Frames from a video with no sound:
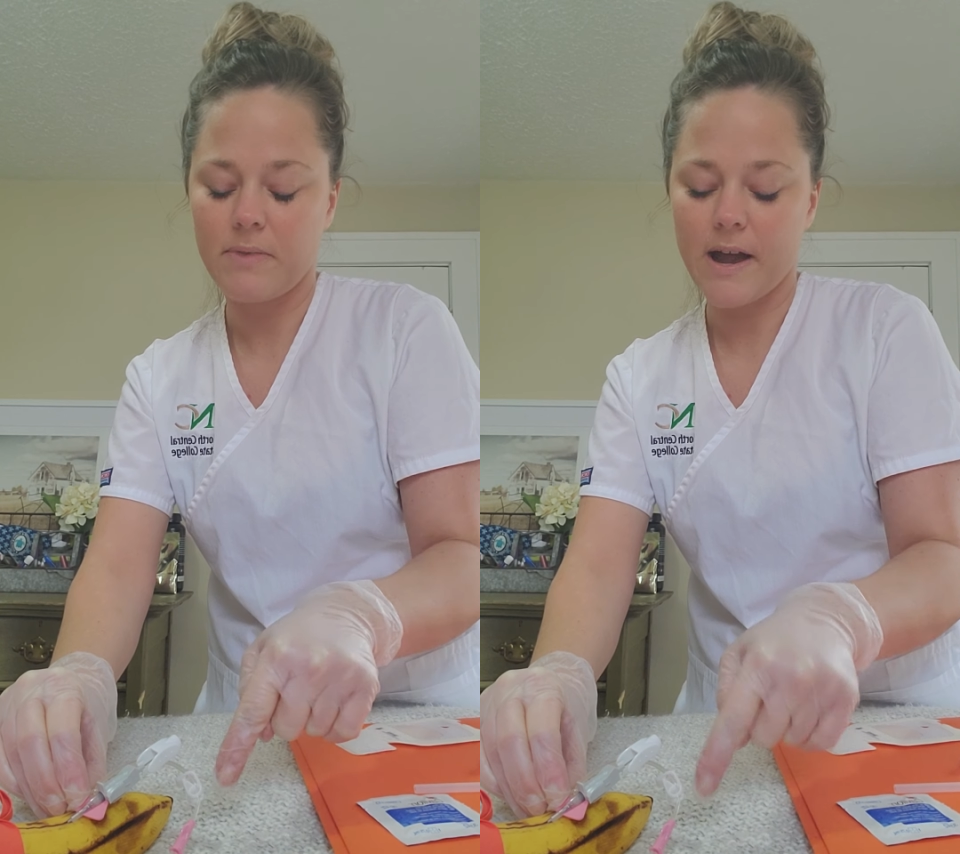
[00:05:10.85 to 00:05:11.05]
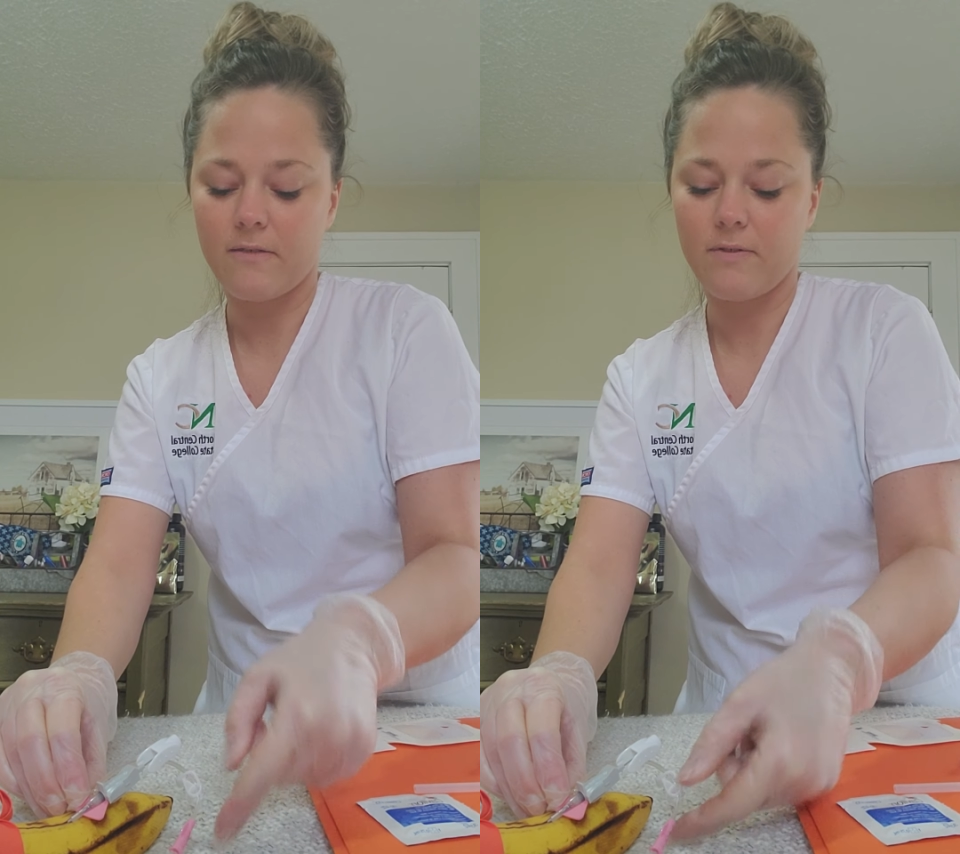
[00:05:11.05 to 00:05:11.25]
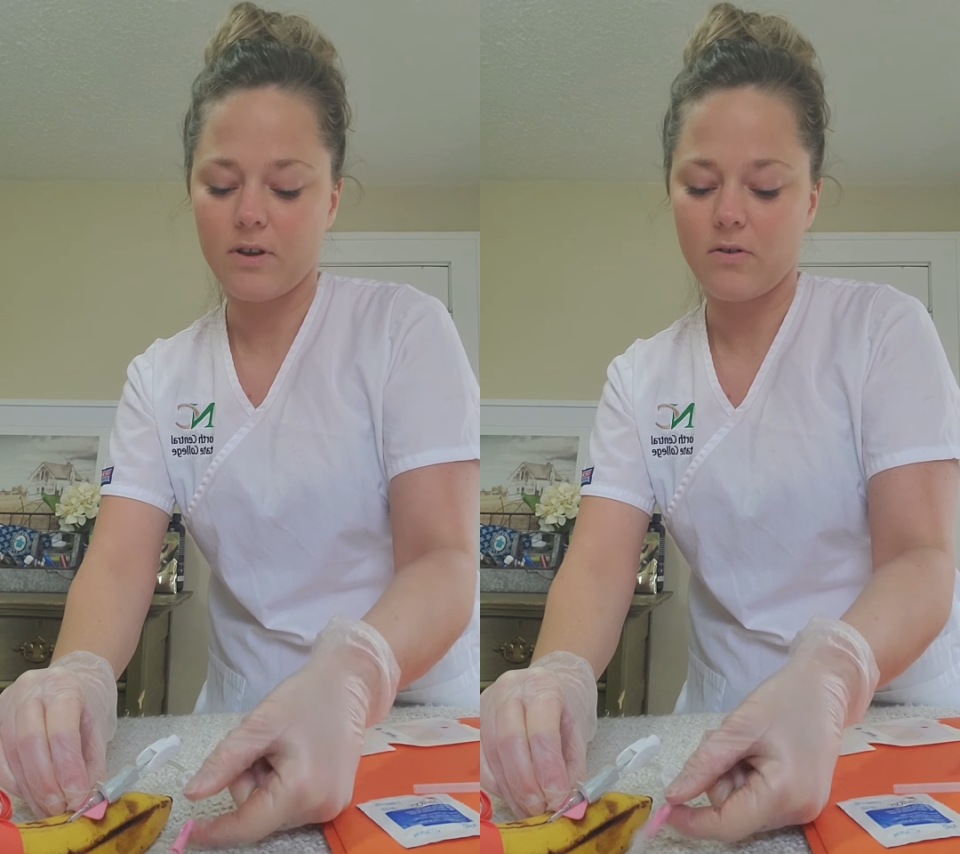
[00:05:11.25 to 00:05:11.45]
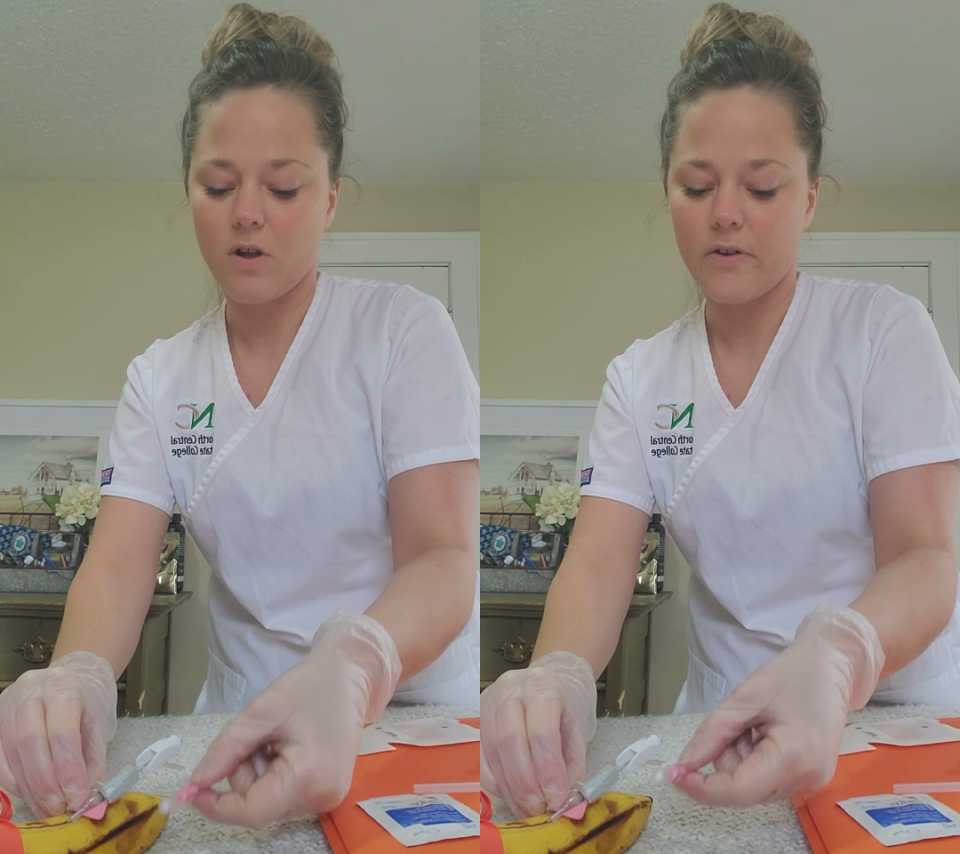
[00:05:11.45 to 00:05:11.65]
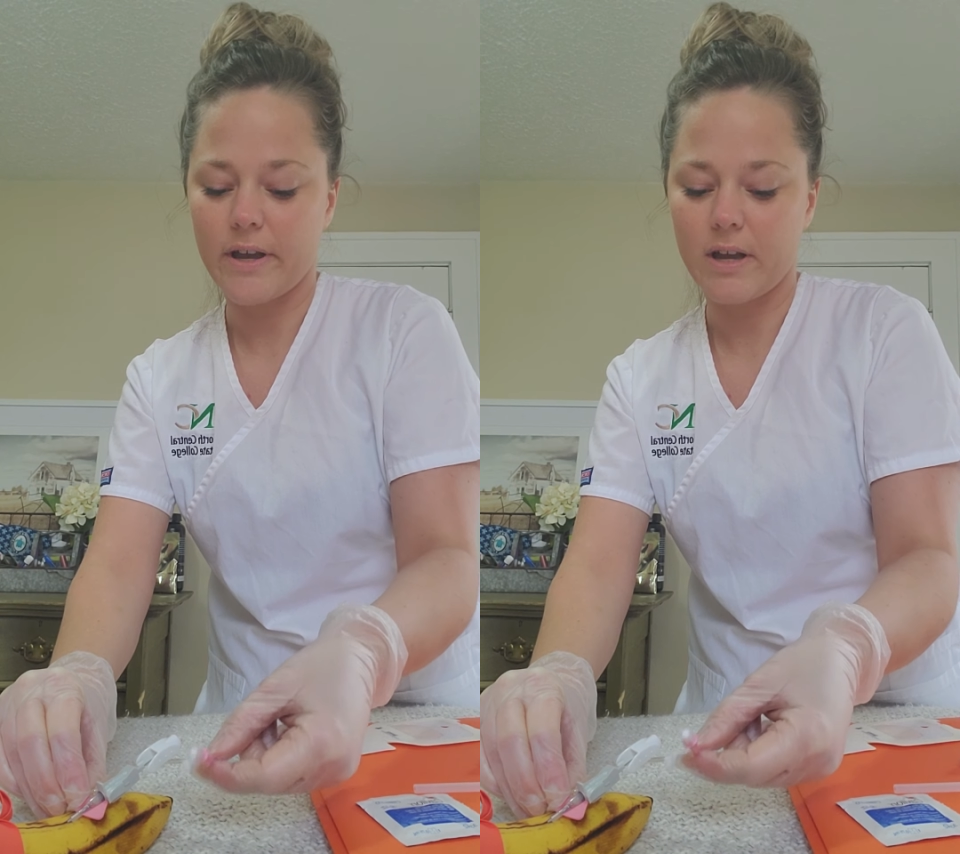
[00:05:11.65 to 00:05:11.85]
backflow all
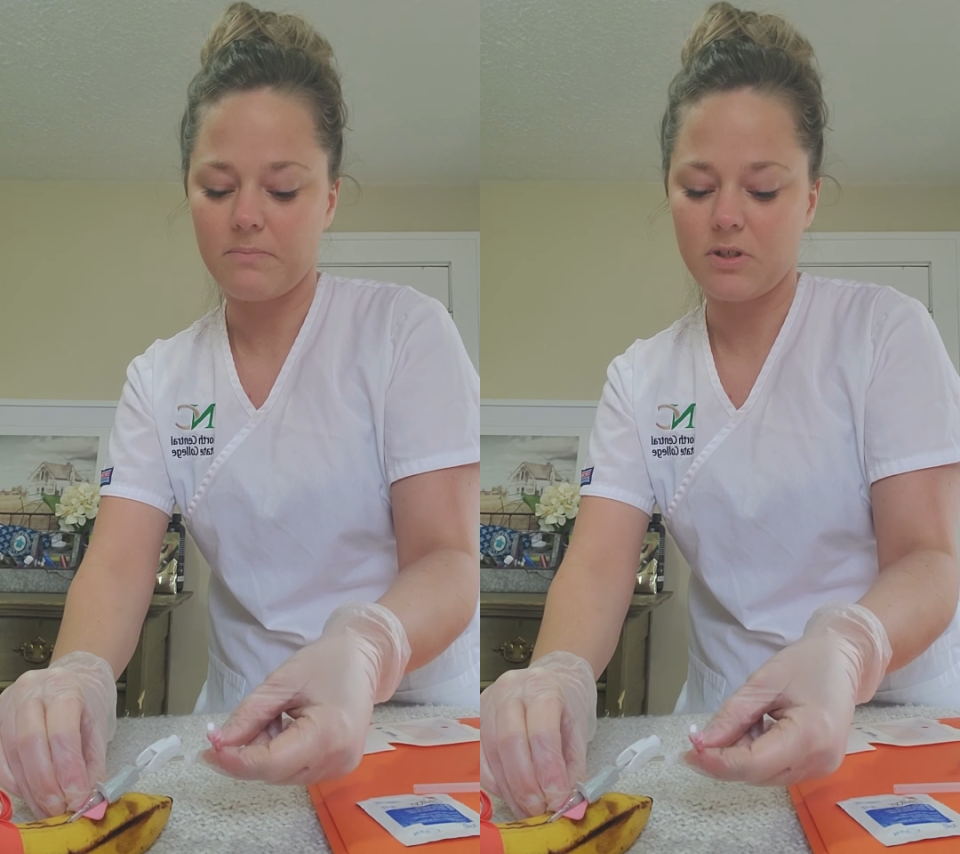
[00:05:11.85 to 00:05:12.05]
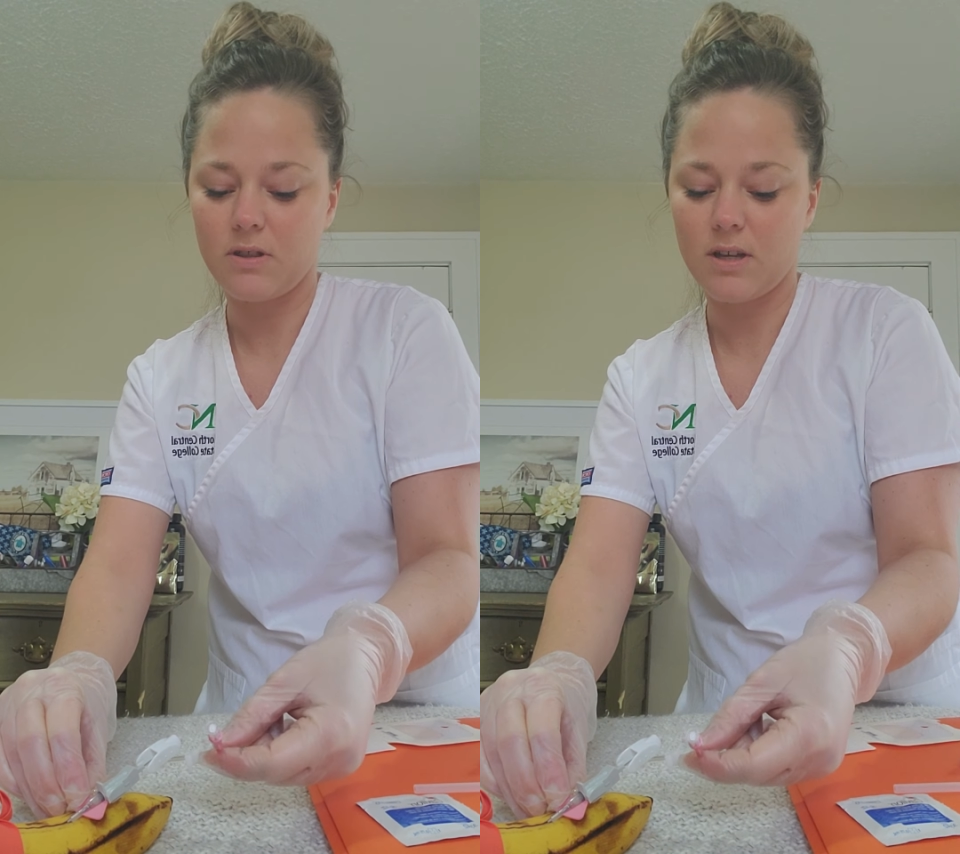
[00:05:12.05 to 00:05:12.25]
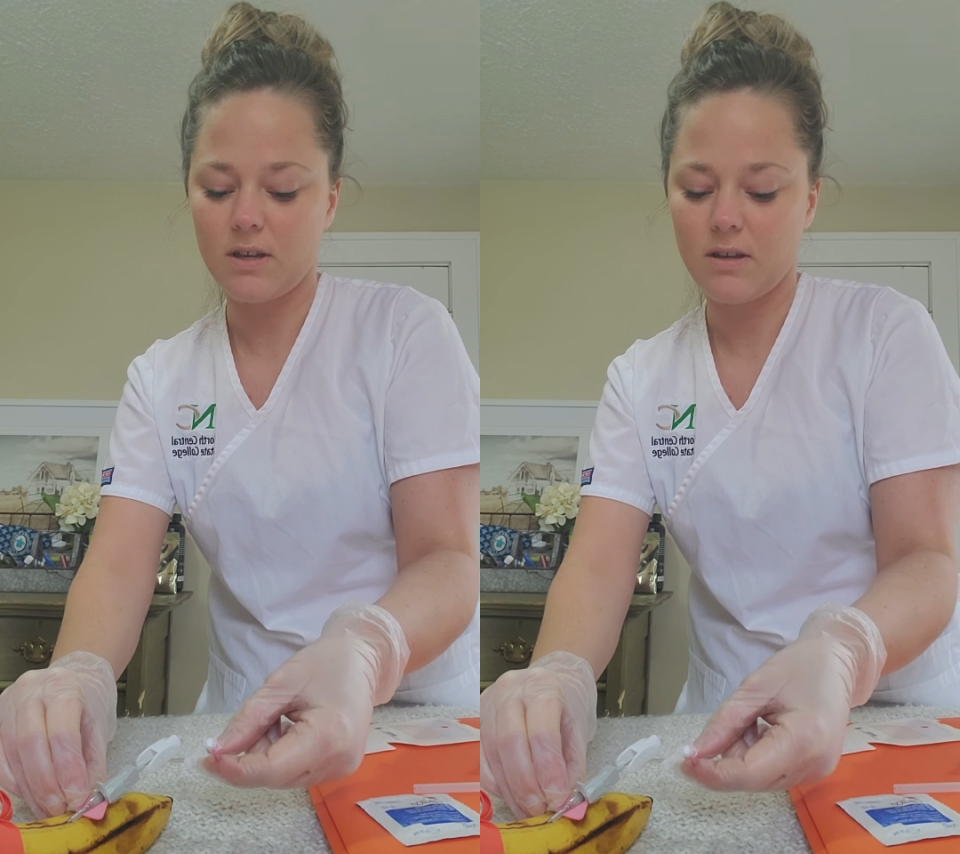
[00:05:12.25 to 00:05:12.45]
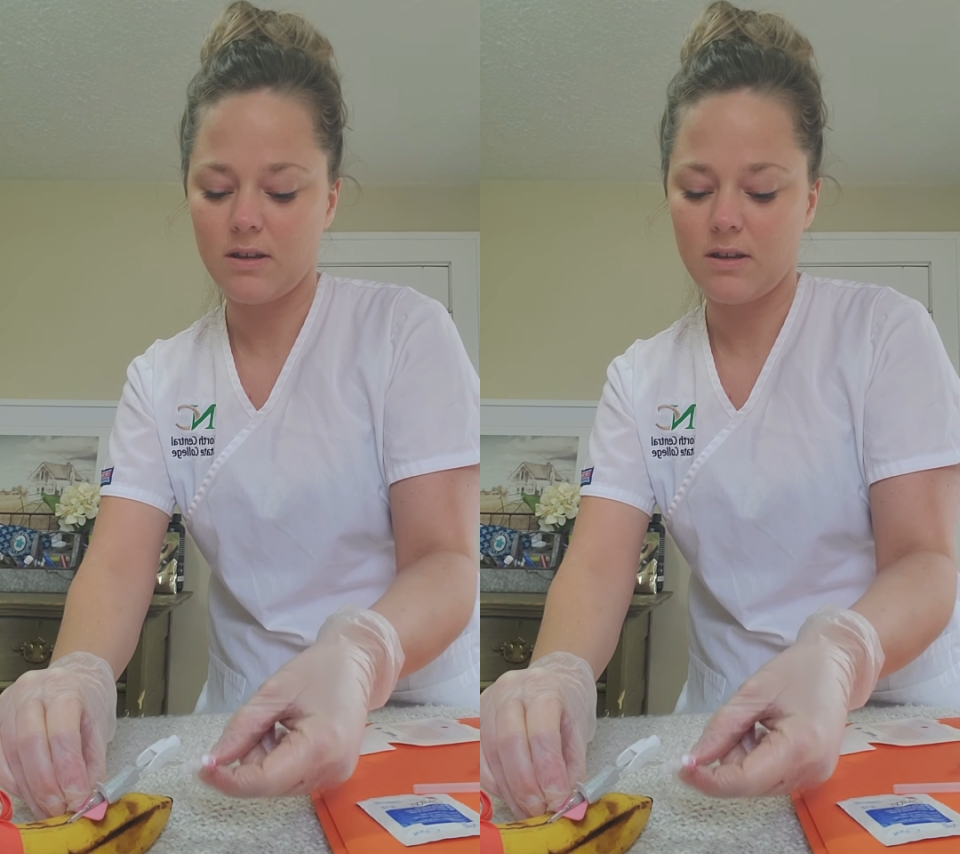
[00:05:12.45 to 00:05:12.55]
the way up to the,